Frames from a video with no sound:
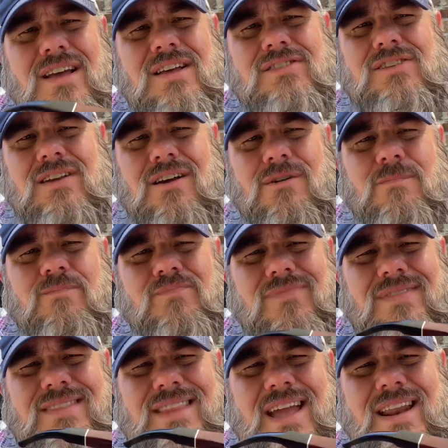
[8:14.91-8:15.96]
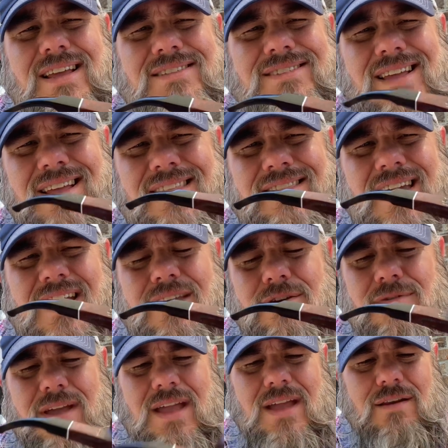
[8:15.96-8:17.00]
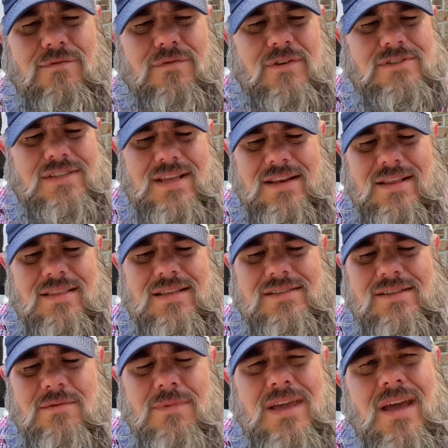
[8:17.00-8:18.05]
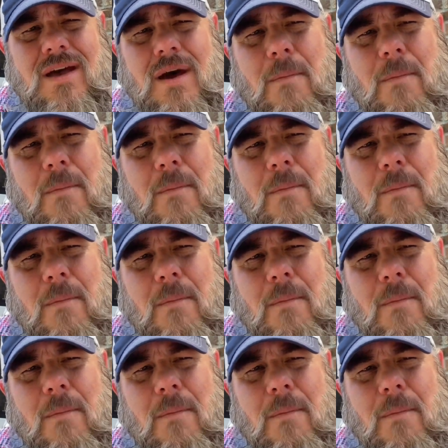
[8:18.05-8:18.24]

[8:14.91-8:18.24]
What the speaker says: So Dennis, thank you again for sending this to me.